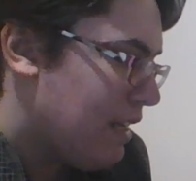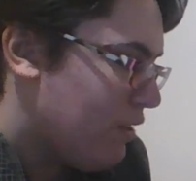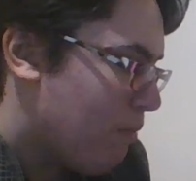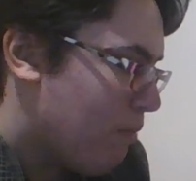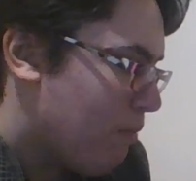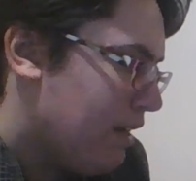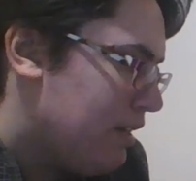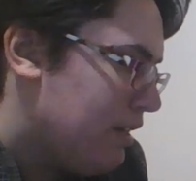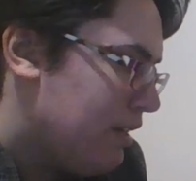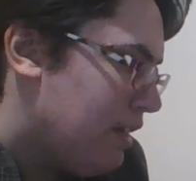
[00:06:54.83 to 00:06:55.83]
Goma.
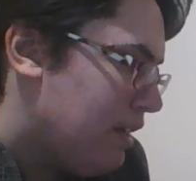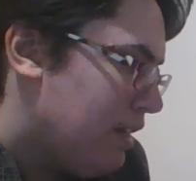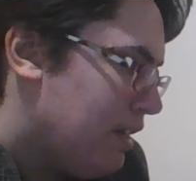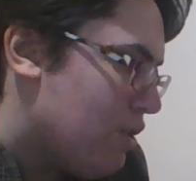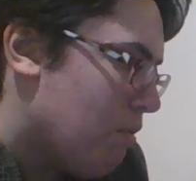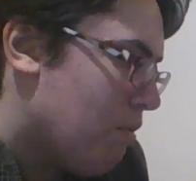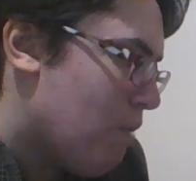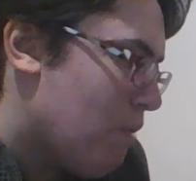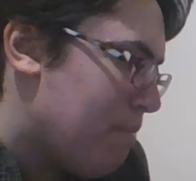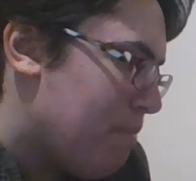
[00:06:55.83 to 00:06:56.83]
Noah
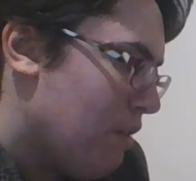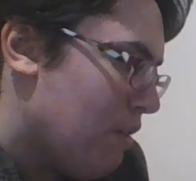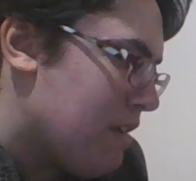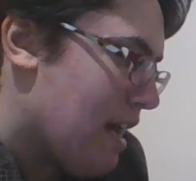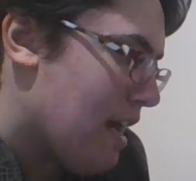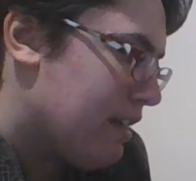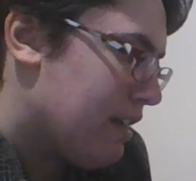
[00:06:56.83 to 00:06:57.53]
went below deck.